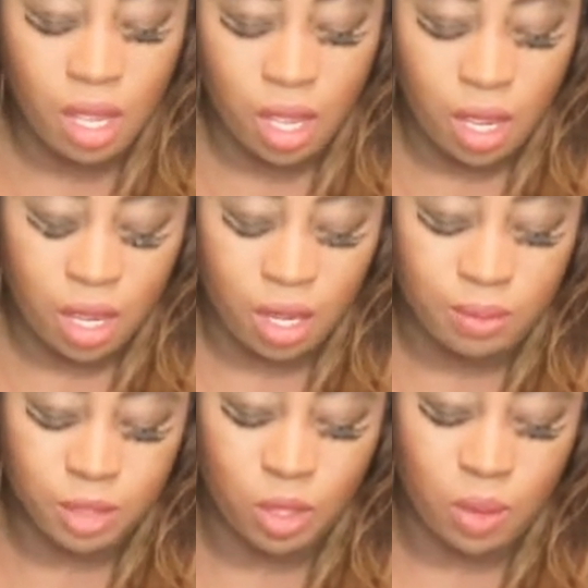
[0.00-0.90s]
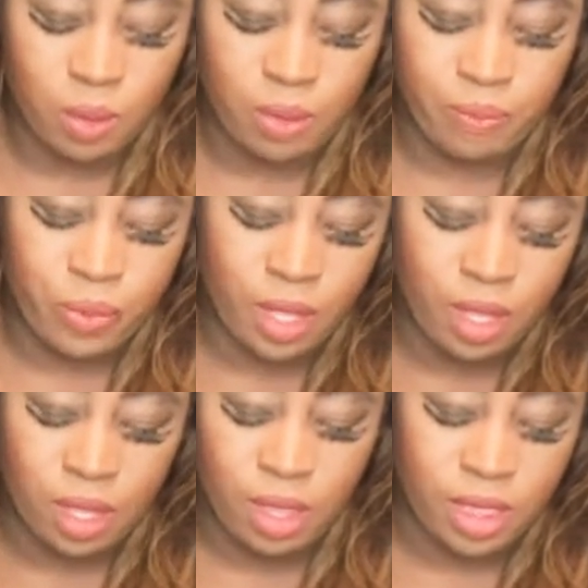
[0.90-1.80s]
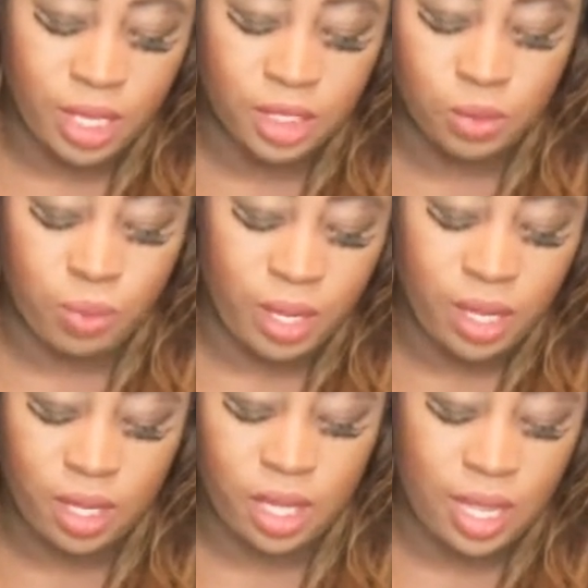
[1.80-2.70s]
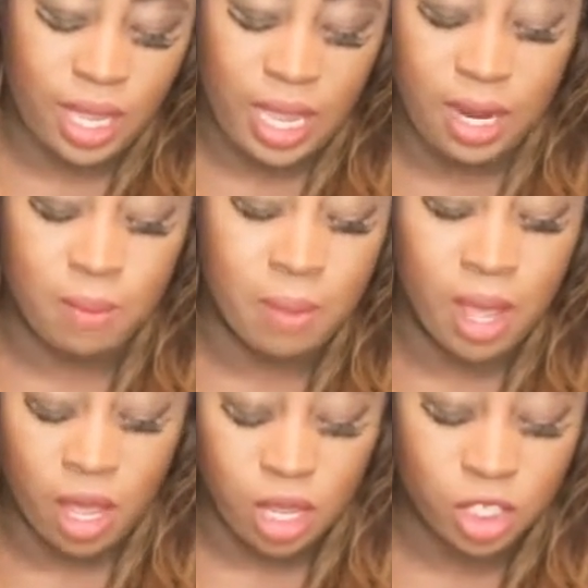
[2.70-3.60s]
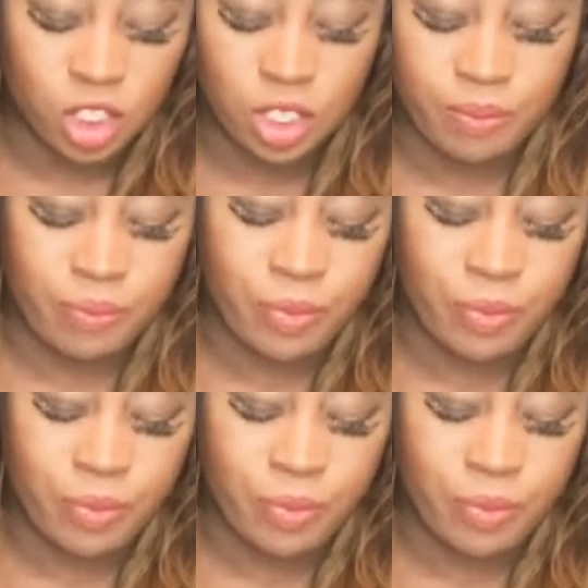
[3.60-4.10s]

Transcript: So this week in March,